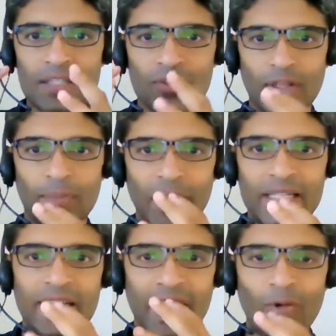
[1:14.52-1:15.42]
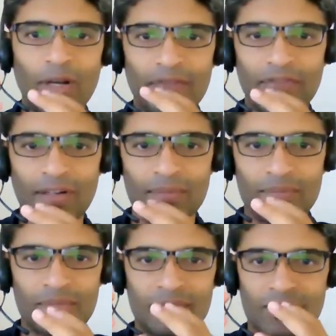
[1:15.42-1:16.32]
So the big takeaway
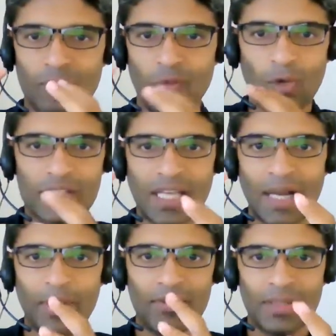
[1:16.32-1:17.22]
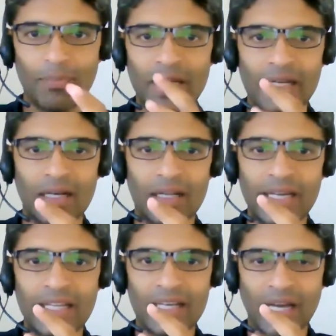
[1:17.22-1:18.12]
from what's happening with the big
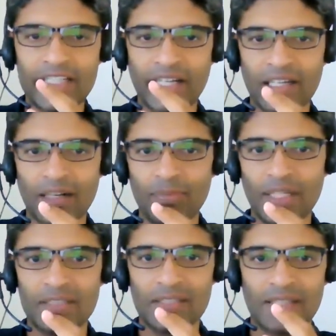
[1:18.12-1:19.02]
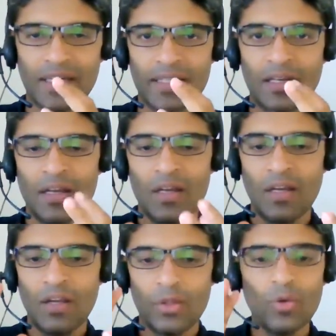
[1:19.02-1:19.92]
Indian IT companies is that
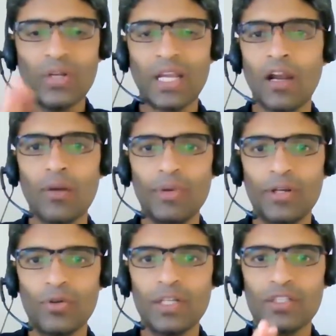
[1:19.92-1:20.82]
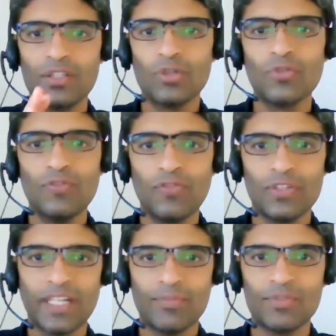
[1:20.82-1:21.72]
you cannot be doing two
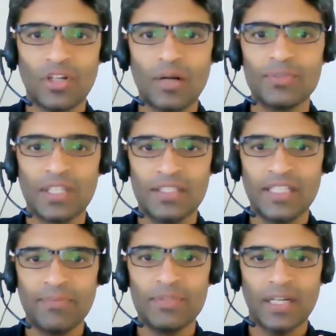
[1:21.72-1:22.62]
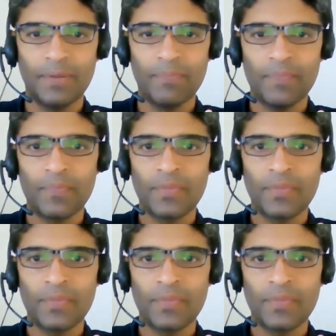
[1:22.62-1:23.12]
full-time jobs at the same time.